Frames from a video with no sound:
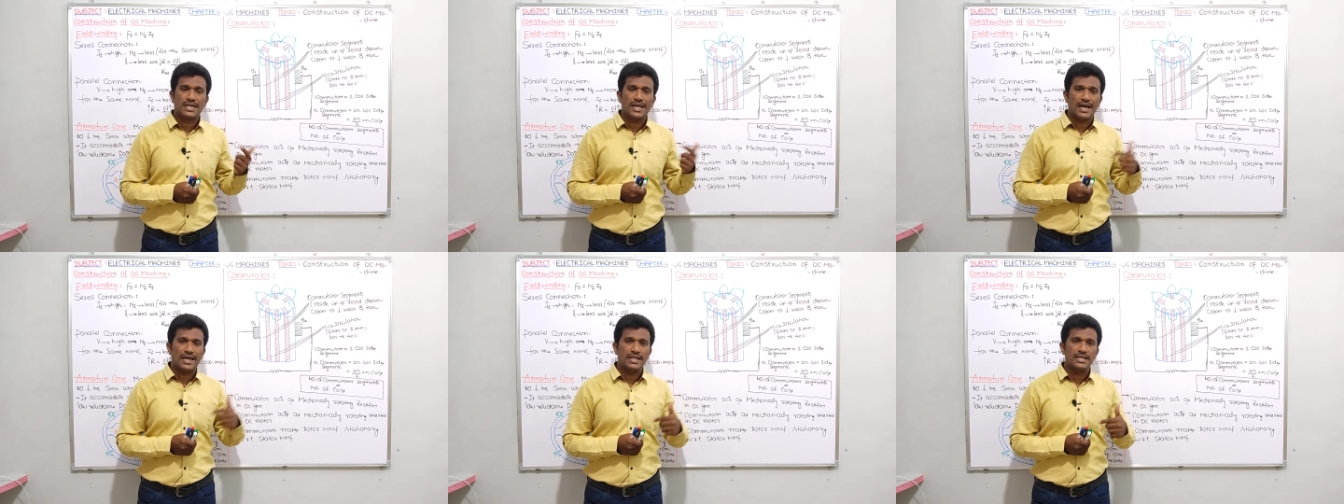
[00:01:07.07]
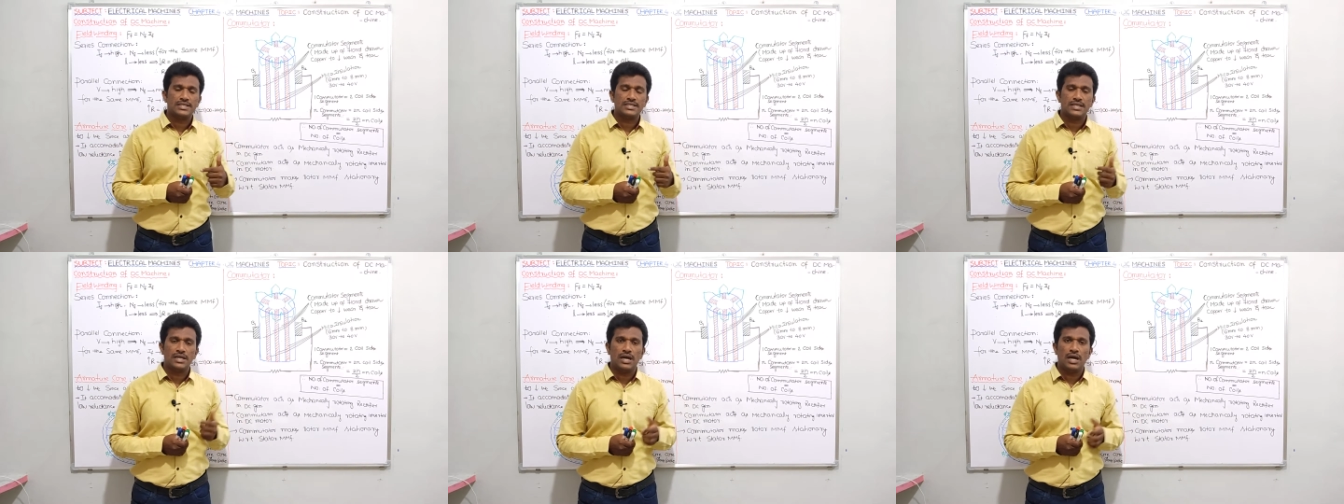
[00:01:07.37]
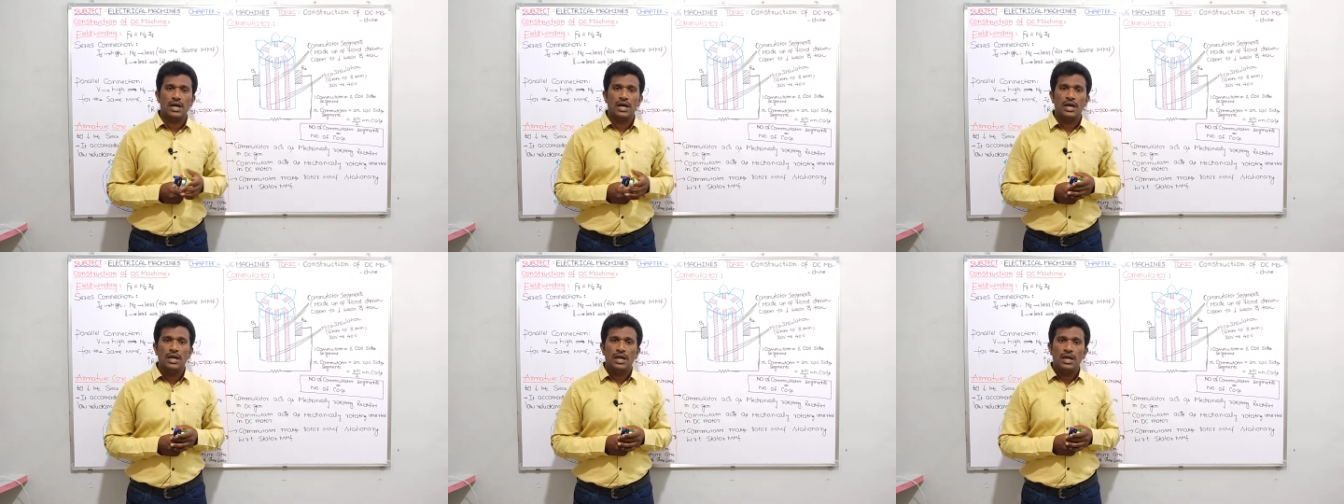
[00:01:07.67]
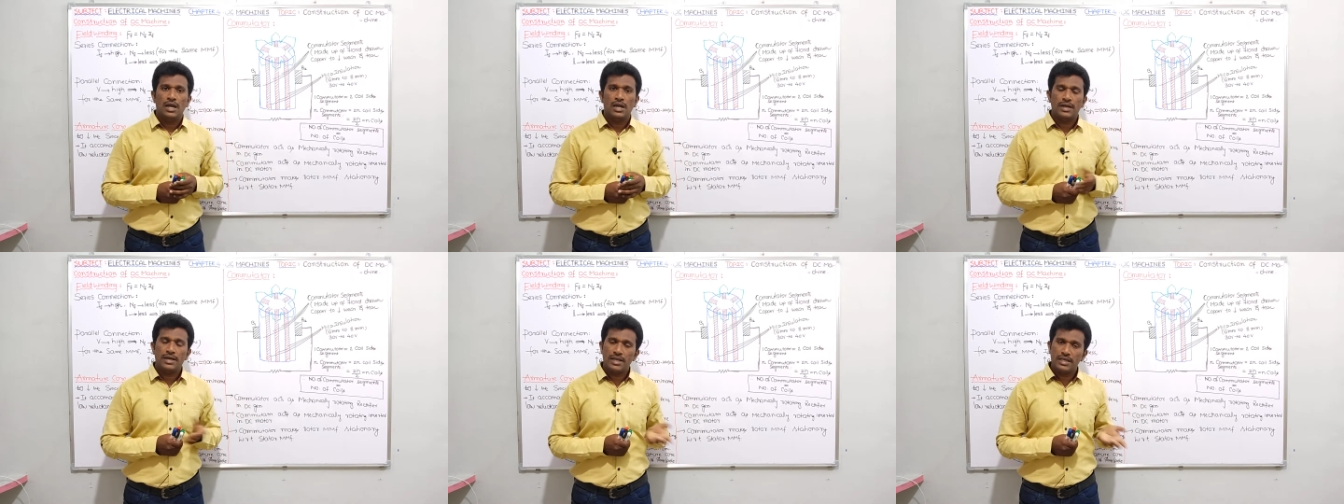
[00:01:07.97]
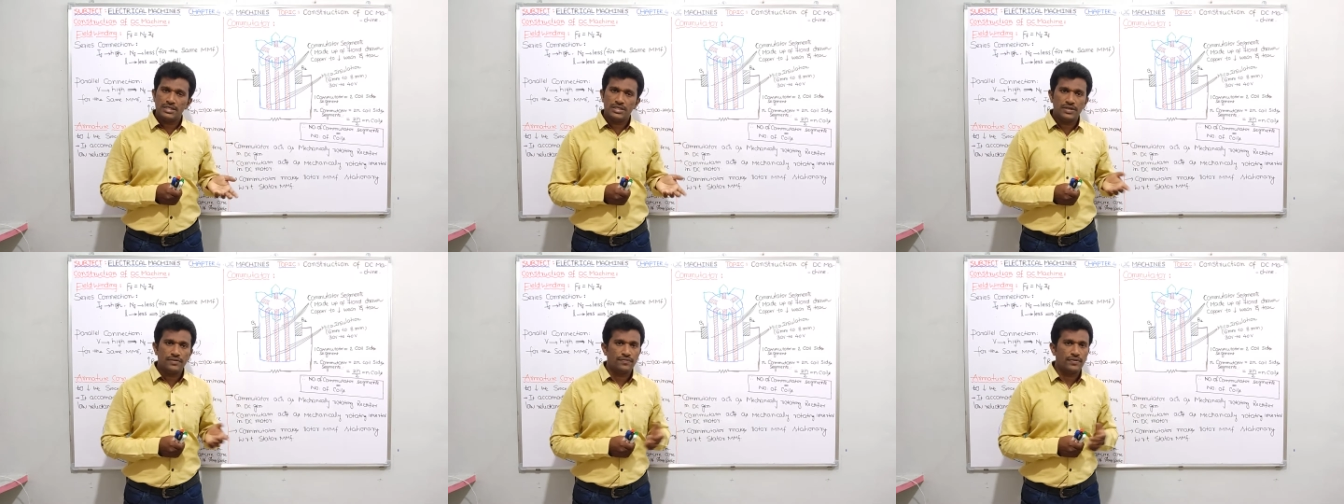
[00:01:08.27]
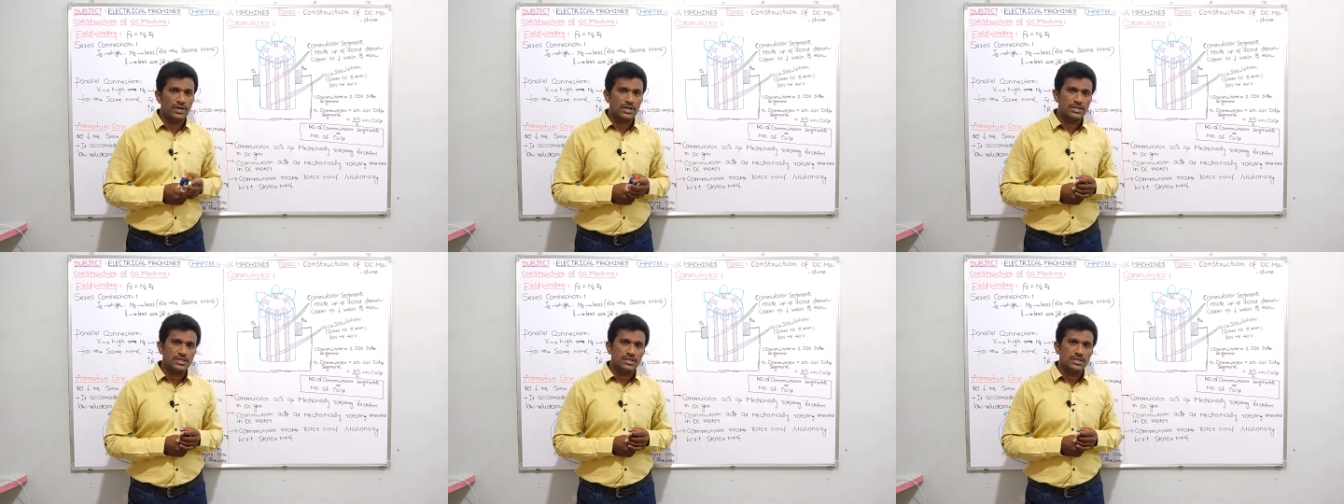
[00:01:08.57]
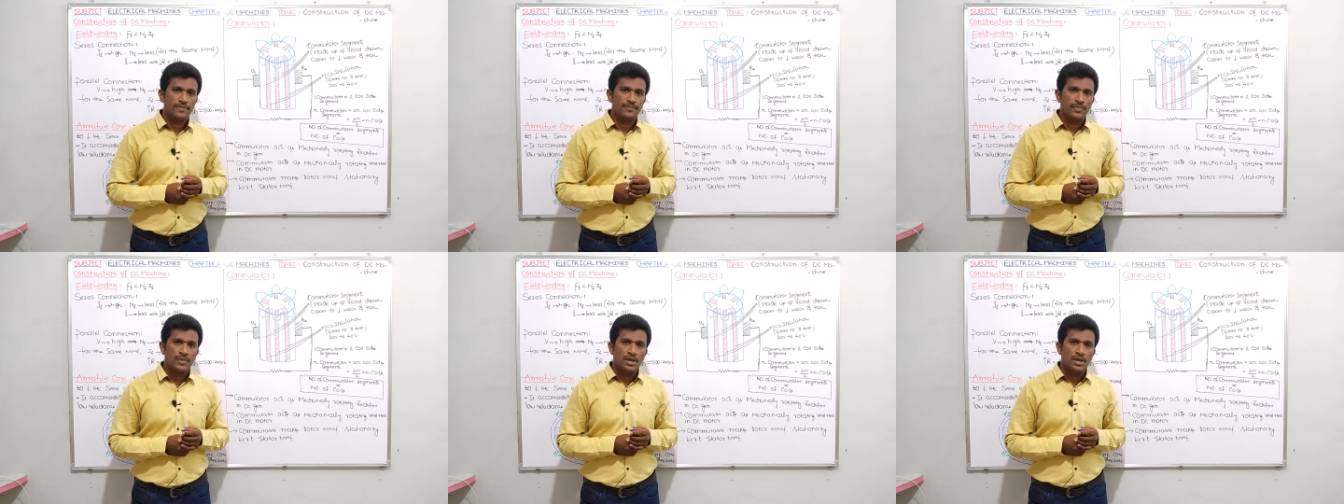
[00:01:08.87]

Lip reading: carries DC flux.